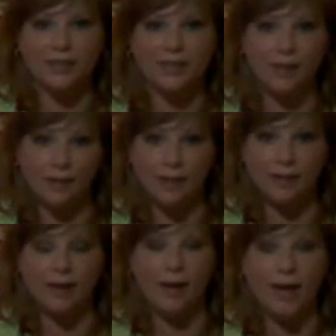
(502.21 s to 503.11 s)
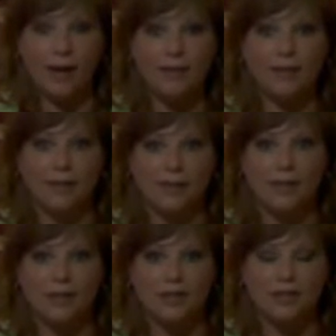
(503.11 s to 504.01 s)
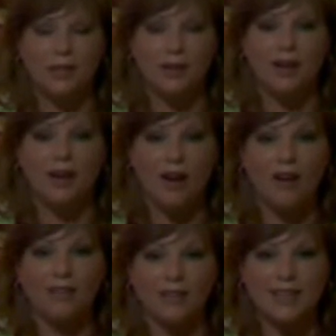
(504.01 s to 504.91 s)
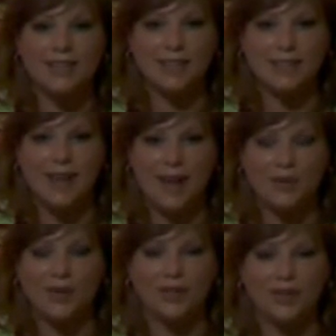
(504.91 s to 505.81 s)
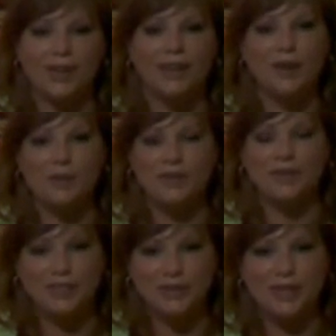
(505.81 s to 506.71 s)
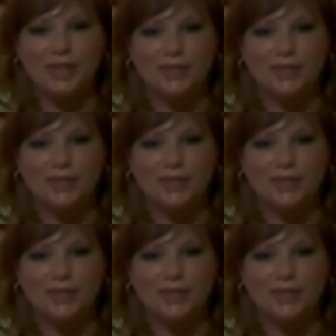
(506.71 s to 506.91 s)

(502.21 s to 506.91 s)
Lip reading: eat it, and clean the kitchen all in less than an hour. I hope you enjoy.